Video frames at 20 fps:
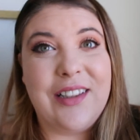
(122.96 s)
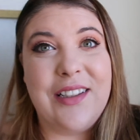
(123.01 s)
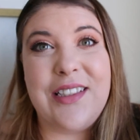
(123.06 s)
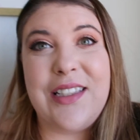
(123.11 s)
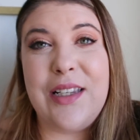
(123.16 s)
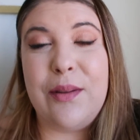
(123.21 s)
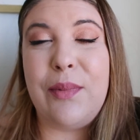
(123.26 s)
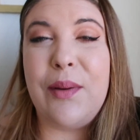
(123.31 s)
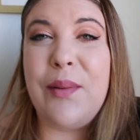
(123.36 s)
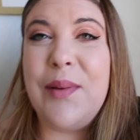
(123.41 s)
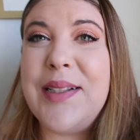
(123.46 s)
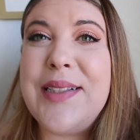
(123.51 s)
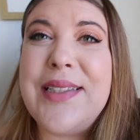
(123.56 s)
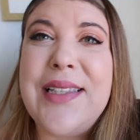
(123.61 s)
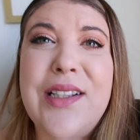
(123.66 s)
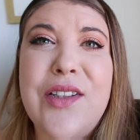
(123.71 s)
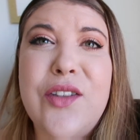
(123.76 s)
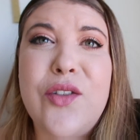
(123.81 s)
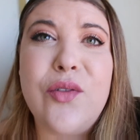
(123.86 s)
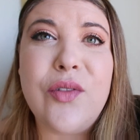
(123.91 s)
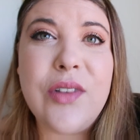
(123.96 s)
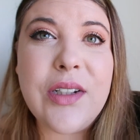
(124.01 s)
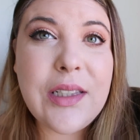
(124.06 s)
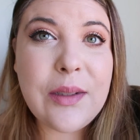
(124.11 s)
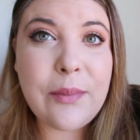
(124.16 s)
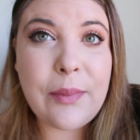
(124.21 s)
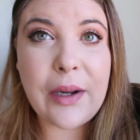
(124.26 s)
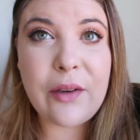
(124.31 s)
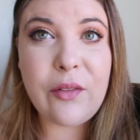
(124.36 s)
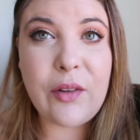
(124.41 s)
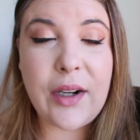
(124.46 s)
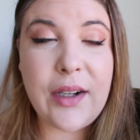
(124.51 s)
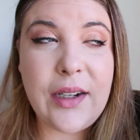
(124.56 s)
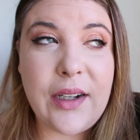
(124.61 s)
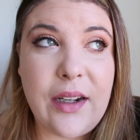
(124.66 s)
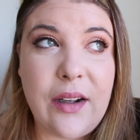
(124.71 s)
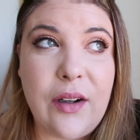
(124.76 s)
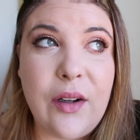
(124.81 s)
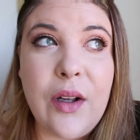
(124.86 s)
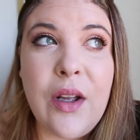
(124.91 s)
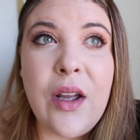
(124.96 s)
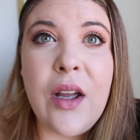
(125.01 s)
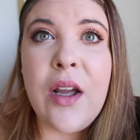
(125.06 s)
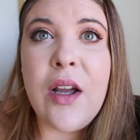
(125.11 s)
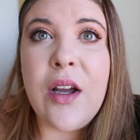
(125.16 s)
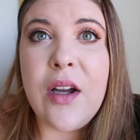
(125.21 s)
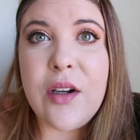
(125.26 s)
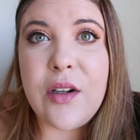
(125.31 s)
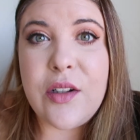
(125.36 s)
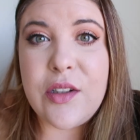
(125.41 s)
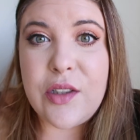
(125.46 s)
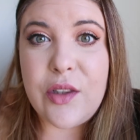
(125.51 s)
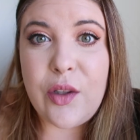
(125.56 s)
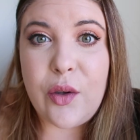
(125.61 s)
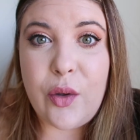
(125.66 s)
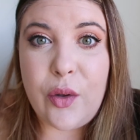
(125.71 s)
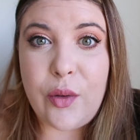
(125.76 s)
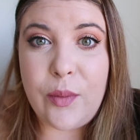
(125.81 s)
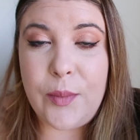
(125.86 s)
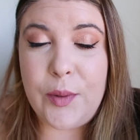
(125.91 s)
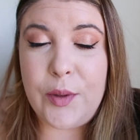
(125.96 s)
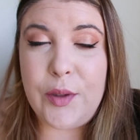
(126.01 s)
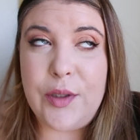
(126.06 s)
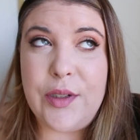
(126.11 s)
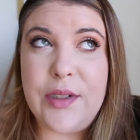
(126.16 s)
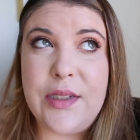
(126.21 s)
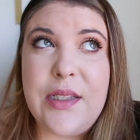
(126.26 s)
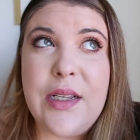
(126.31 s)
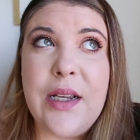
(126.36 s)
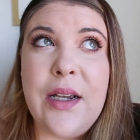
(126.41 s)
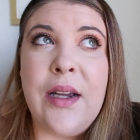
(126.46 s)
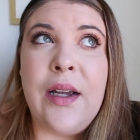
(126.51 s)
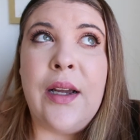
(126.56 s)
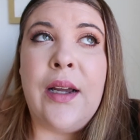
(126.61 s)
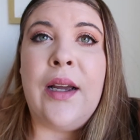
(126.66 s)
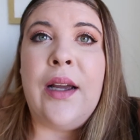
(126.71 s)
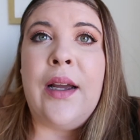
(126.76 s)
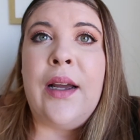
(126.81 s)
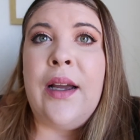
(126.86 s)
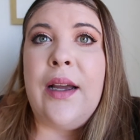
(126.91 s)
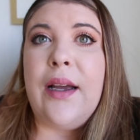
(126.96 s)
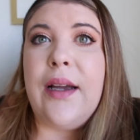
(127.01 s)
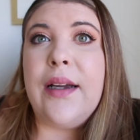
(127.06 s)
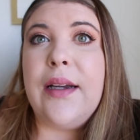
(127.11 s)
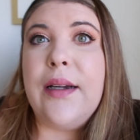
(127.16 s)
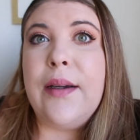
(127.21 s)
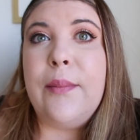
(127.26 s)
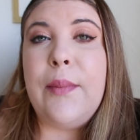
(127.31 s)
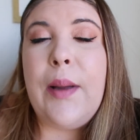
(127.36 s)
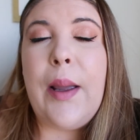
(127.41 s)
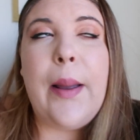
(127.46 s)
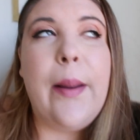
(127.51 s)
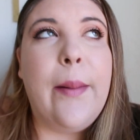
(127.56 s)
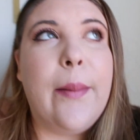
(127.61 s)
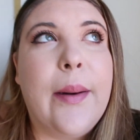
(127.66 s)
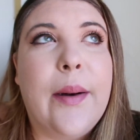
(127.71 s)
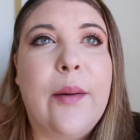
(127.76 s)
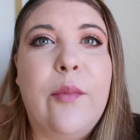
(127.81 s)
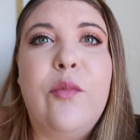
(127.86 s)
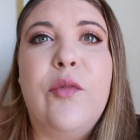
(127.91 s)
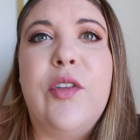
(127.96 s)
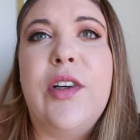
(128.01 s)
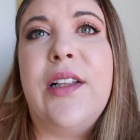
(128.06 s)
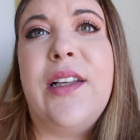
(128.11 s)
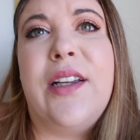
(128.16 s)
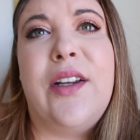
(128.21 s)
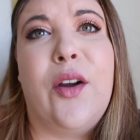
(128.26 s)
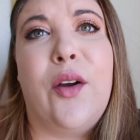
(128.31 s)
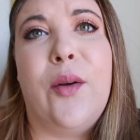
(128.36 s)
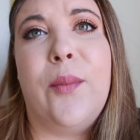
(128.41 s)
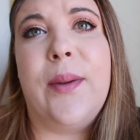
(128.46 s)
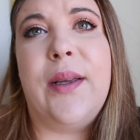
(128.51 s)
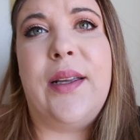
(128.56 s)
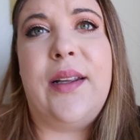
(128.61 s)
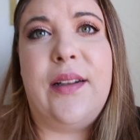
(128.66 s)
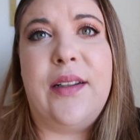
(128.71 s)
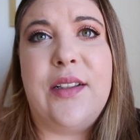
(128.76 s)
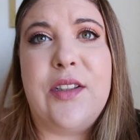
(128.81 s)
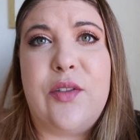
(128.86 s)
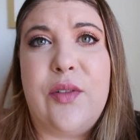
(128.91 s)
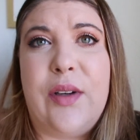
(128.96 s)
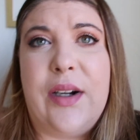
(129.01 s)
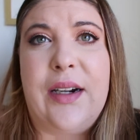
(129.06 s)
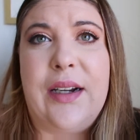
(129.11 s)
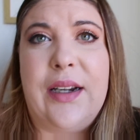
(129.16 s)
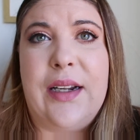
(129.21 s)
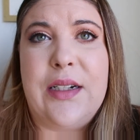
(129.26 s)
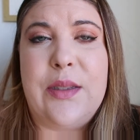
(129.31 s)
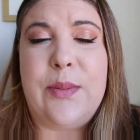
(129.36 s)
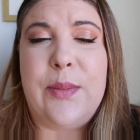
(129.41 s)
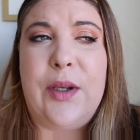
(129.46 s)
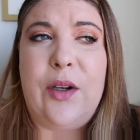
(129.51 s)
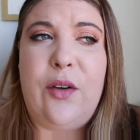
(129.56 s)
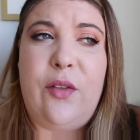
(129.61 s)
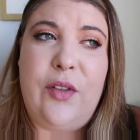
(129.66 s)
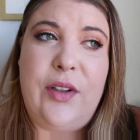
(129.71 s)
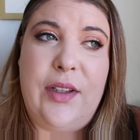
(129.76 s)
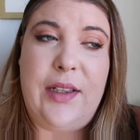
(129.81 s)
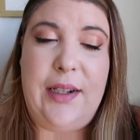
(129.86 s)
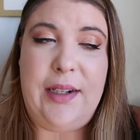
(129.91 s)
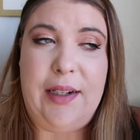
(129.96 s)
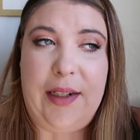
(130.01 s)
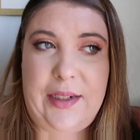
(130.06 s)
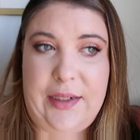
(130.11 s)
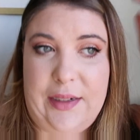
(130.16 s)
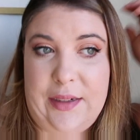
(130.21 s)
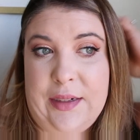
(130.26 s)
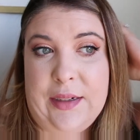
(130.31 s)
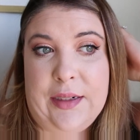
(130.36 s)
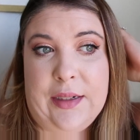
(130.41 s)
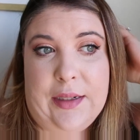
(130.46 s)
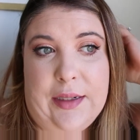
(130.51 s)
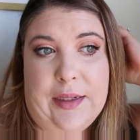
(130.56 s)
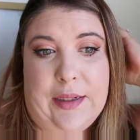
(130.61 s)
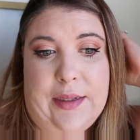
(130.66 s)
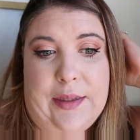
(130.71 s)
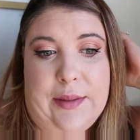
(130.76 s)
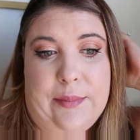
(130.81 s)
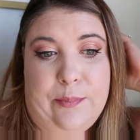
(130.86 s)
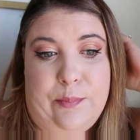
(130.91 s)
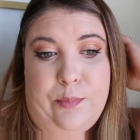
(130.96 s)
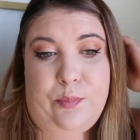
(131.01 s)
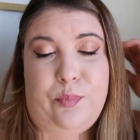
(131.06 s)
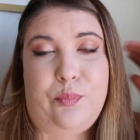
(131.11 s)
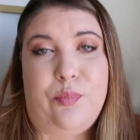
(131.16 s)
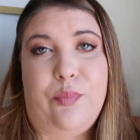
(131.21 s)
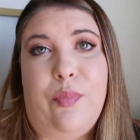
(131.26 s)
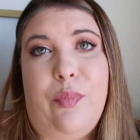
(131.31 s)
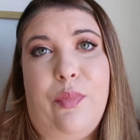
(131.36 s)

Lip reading: really see it, but my skin's really bad right now because of the hormones. But I'm really hoping this round gets me ovulating.